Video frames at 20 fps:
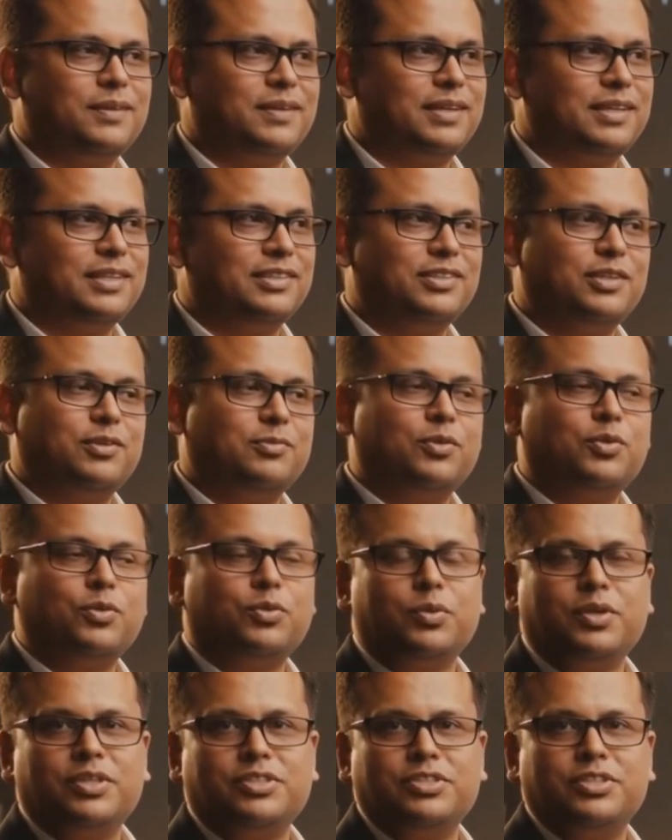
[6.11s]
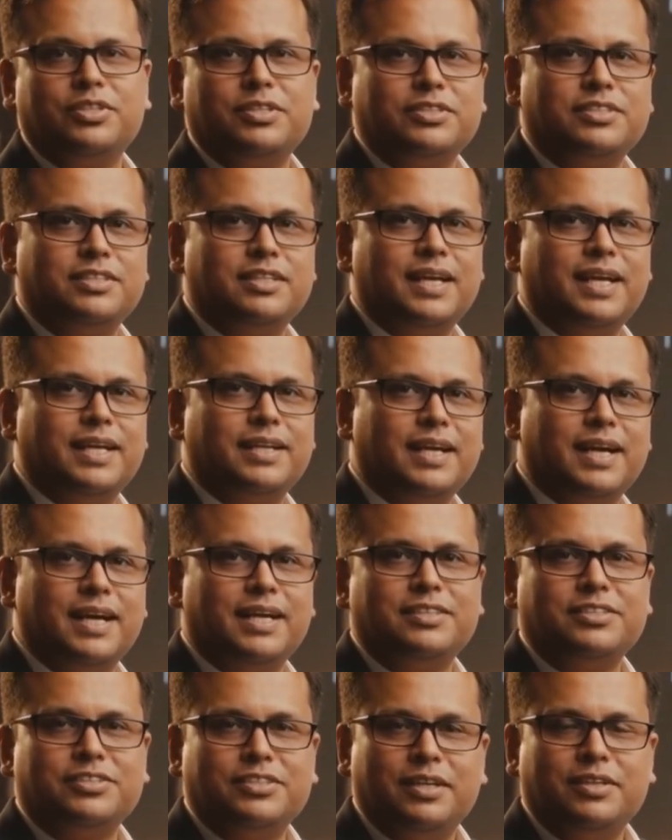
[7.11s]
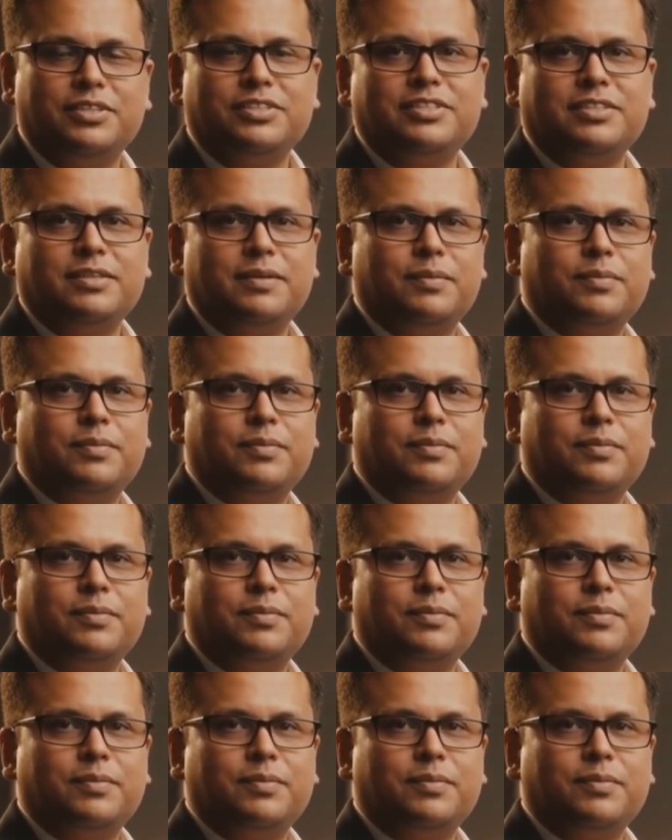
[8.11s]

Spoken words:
interview questions and answers.